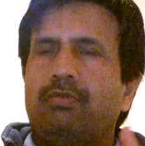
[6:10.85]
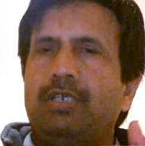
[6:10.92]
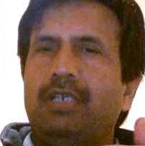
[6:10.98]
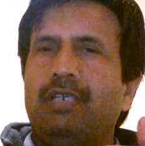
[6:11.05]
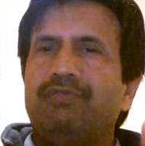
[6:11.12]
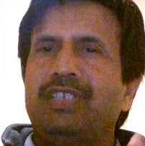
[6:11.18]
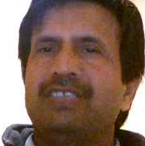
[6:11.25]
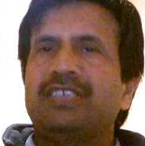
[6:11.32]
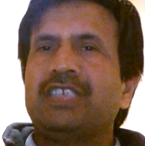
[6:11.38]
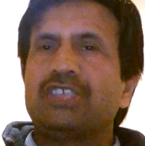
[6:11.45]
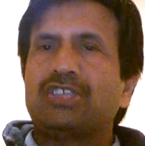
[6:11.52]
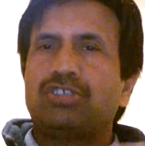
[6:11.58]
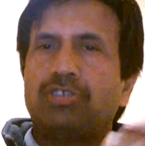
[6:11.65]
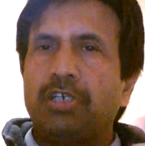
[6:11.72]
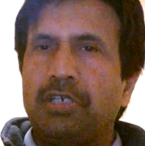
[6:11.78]
if there is any
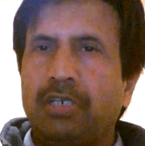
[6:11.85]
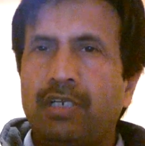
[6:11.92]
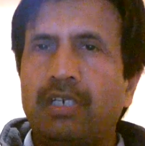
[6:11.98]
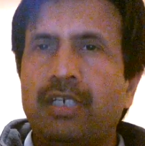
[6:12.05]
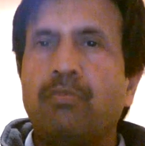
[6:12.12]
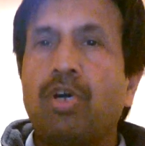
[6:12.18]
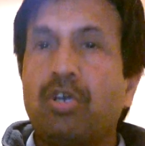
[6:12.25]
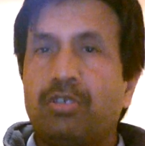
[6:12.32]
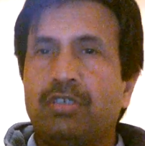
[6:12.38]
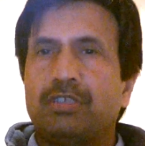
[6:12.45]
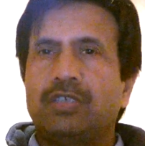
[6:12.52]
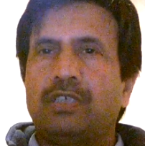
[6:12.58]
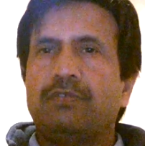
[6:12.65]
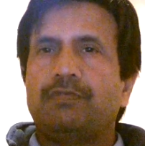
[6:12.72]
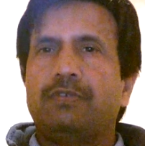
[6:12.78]
sign, any
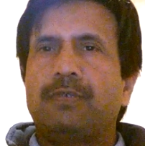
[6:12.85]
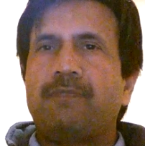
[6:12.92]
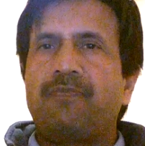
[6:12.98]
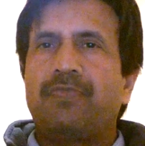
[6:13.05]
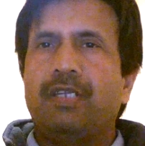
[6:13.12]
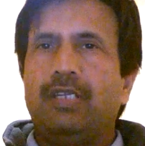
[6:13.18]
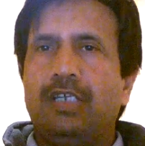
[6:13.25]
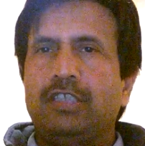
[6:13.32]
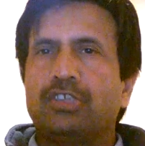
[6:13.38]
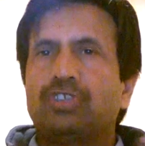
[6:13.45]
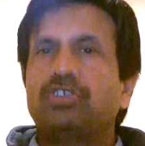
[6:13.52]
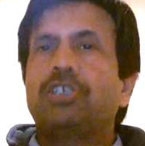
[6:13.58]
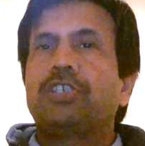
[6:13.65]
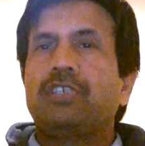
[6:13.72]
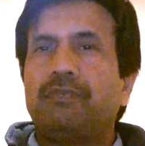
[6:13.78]
markers of, uh, the
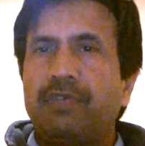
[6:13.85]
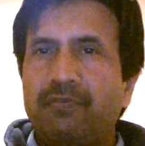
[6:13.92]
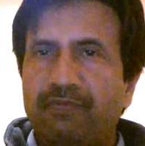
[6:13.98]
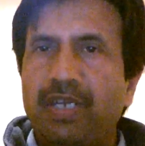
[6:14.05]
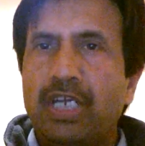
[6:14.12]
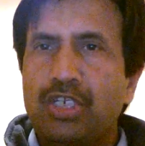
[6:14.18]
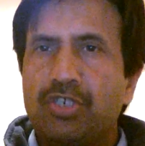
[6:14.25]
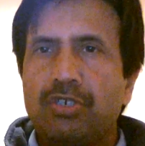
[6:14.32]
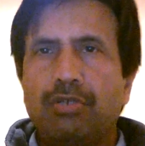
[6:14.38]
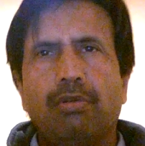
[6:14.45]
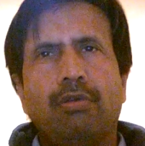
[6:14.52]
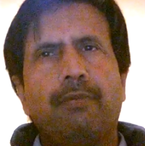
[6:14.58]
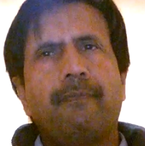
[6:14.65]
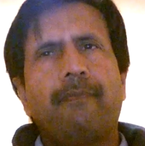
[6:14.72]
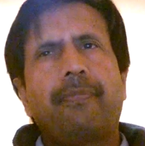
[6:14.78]
signs of infection,
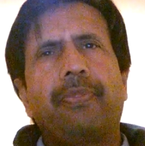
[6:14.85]
you know.